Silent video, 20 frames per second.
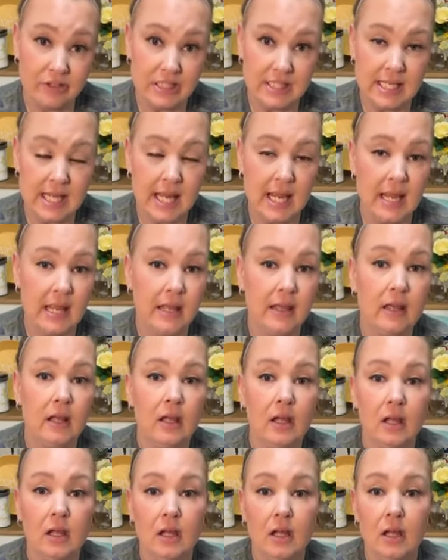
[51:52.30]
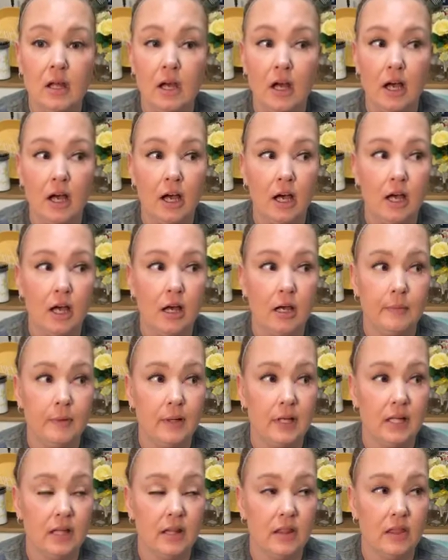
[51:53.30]
everyday,
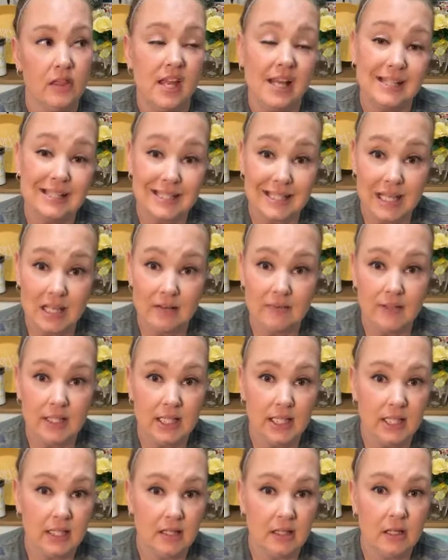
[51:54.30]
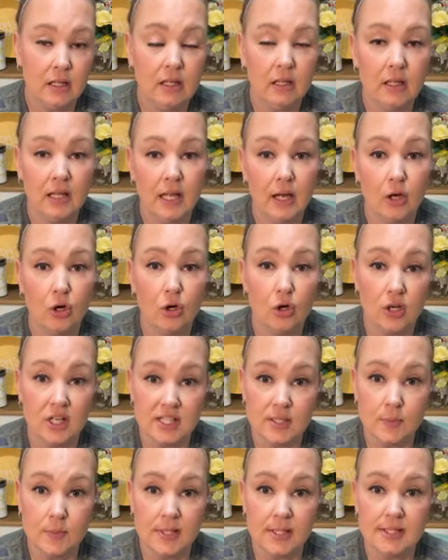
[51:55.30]
Thanksgiving,
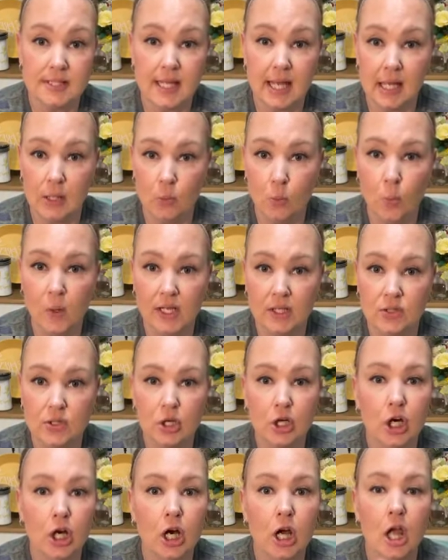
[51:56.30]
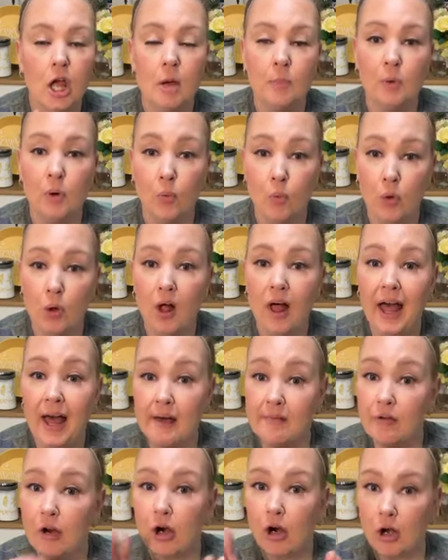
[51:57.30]
Christmas, and winter, but we'll
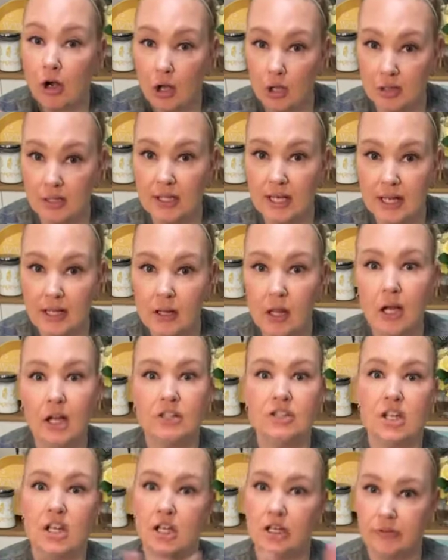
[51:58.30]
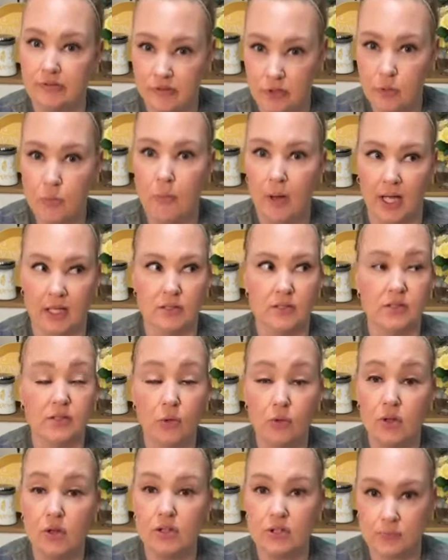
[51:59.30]
have our holiday launch in a few
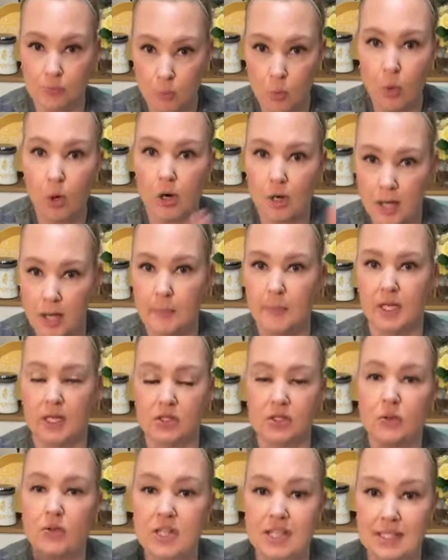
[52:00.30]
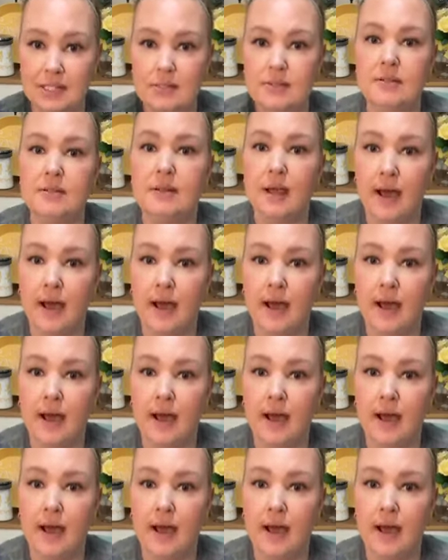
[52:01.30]
months. So there's more coming. So this